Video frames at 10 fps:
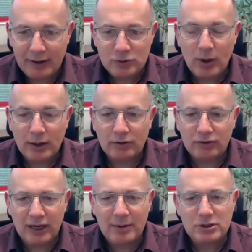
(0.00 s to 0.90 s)
These ones
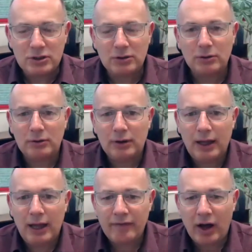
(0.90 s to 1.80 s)
seem to
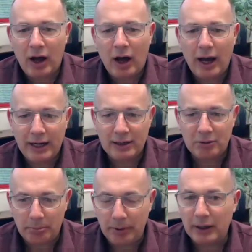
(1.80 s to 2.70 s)
have a
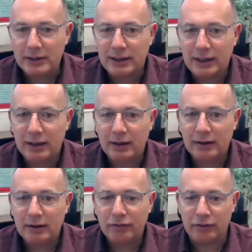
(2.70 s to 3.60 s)
heightened ability
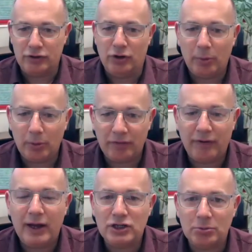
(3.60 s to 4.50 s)
for
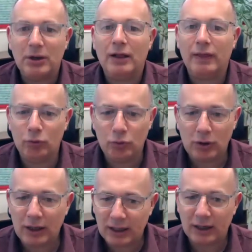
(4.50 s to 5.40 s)
neuroinvasion, meaning they
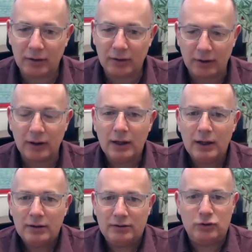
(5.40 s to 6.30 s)
really get into the
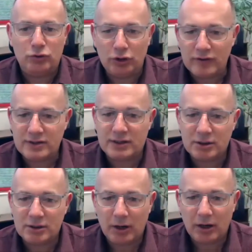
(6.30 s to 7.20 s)
central nervous
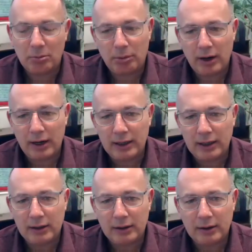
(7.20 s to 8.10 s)
system and the
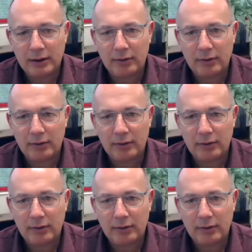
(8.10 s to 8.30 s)
brain.